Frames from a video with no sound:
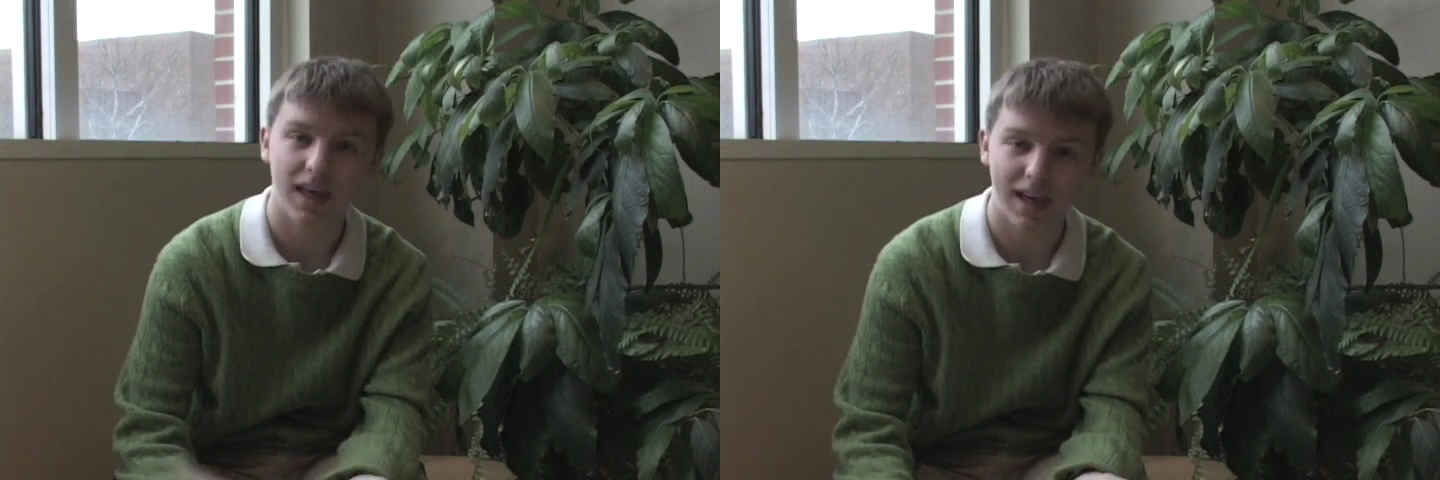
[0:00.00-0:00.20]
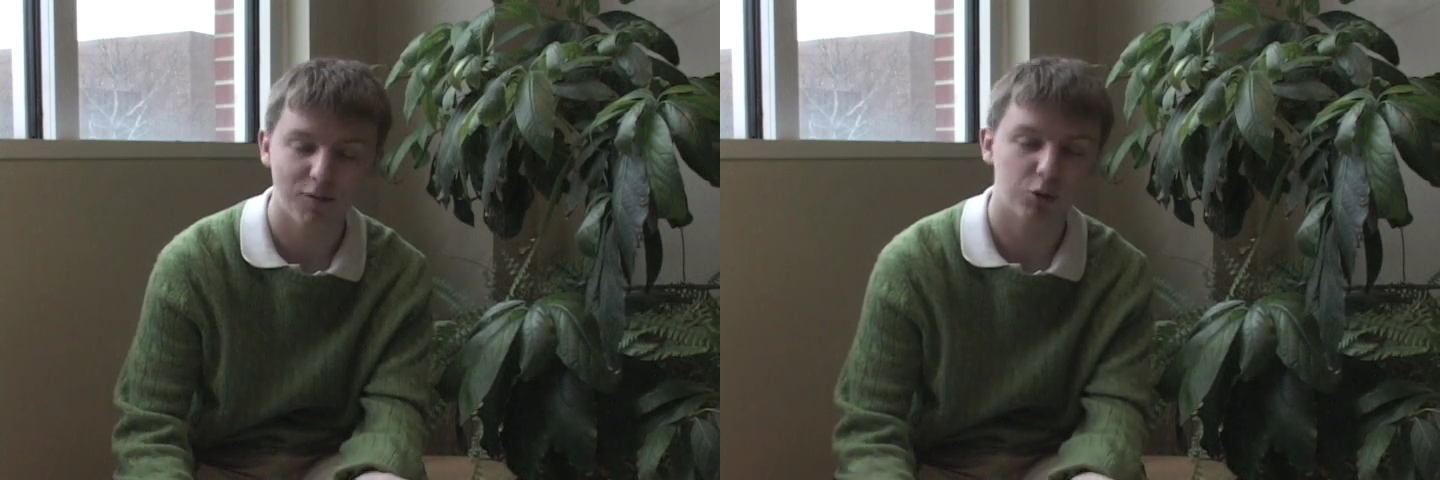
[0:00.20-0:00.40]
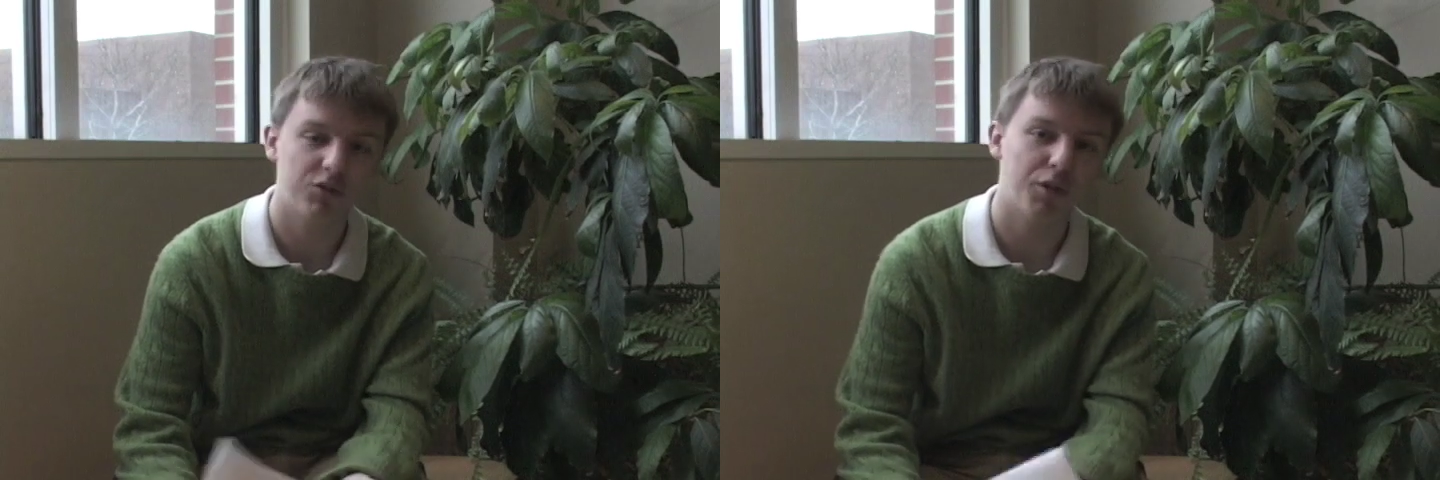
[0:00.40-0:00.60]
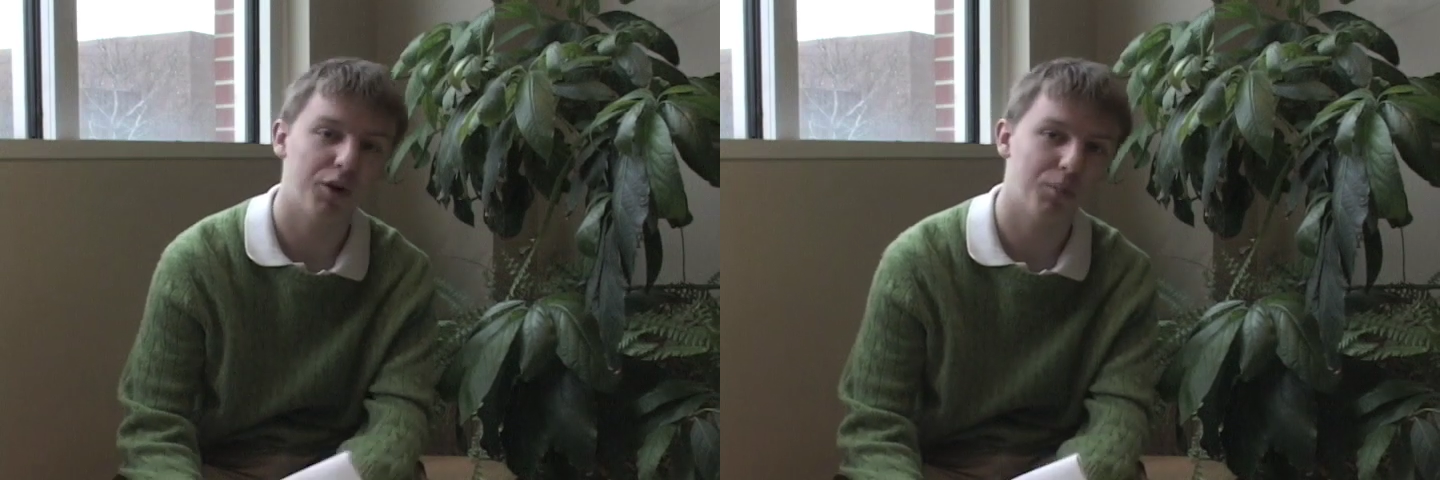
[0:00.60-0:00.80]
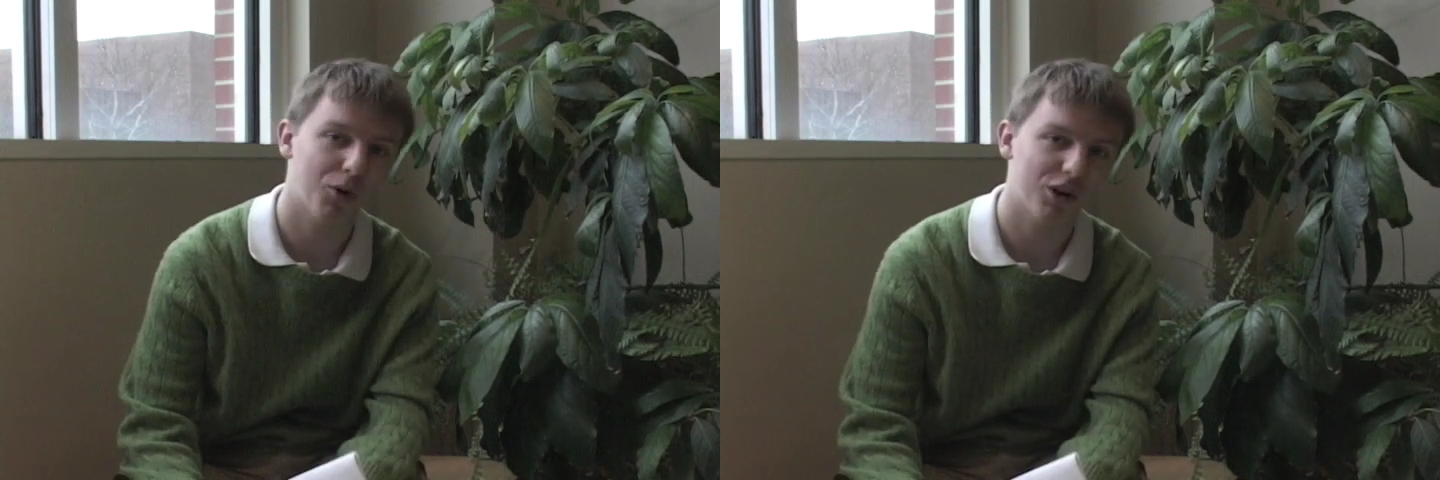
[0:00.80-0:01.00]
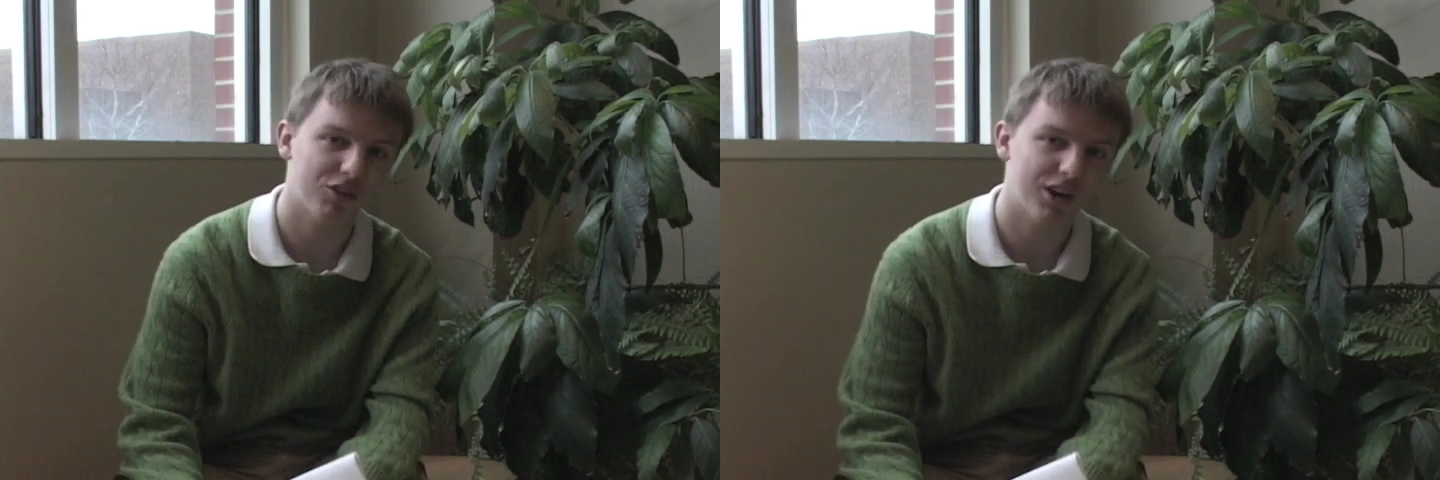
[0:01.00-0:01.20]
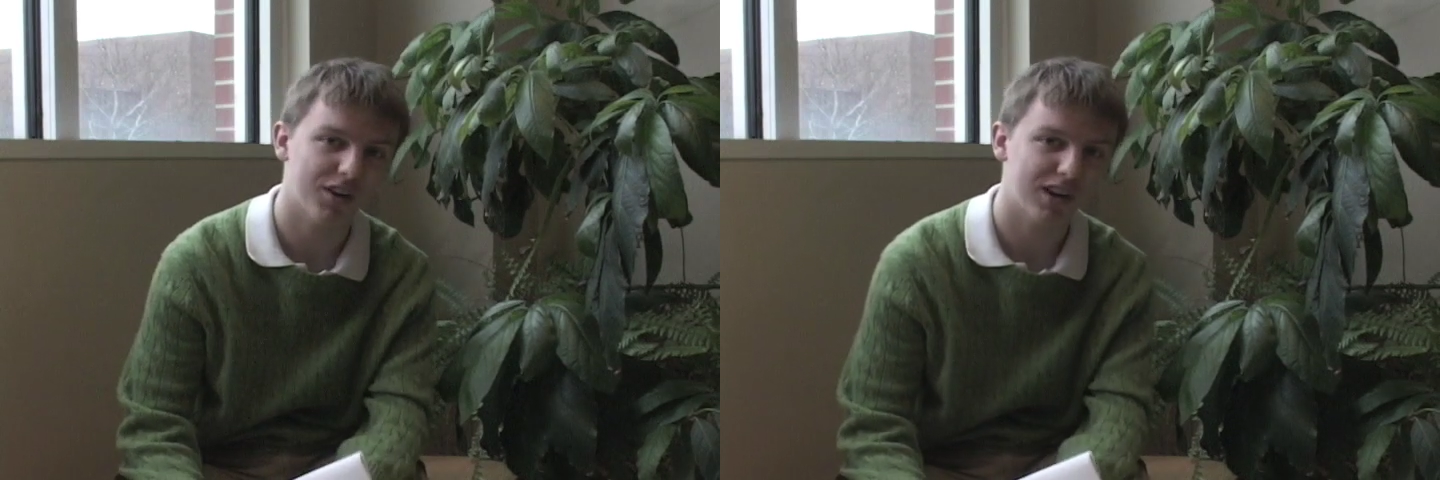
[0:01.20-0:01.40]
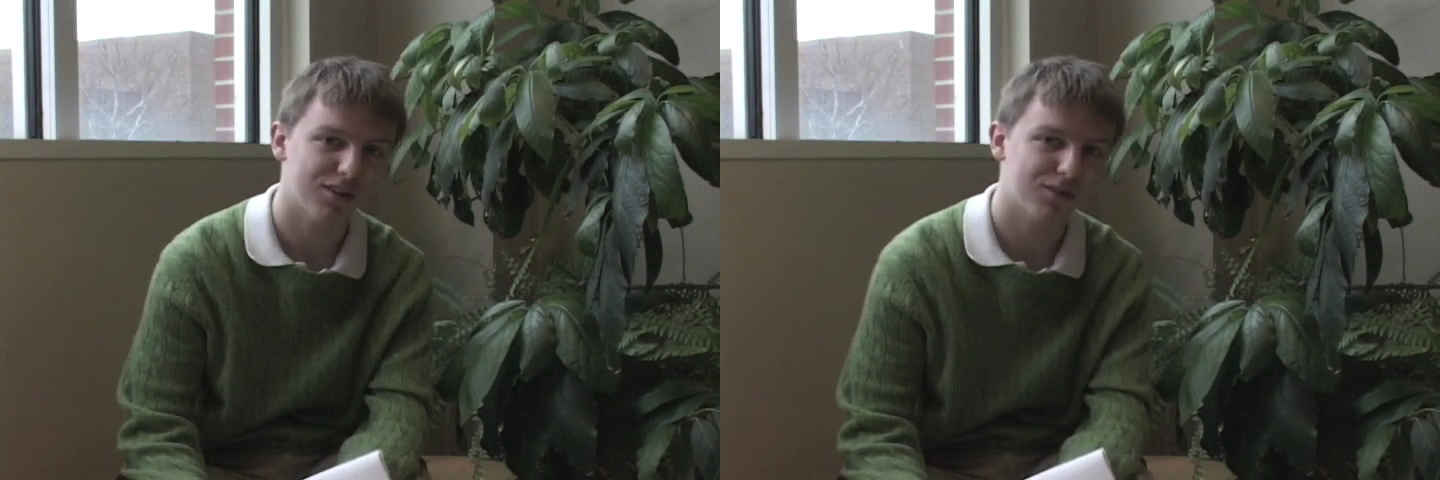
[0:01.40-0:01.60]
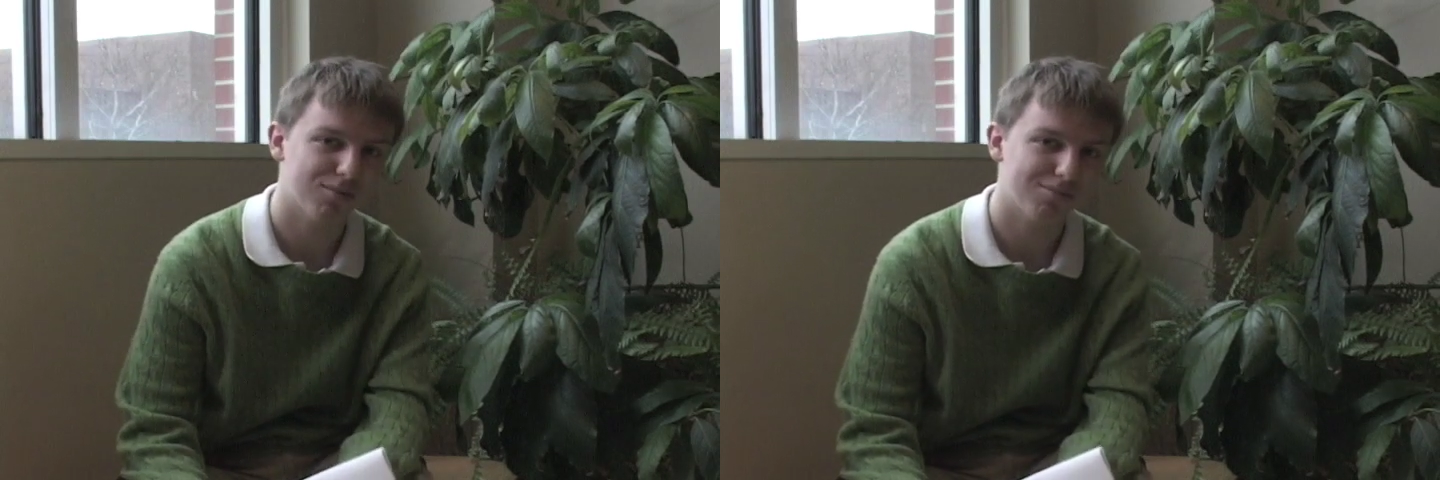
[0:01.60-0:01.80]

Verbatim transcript: Everyone's a third mortgage nowadays.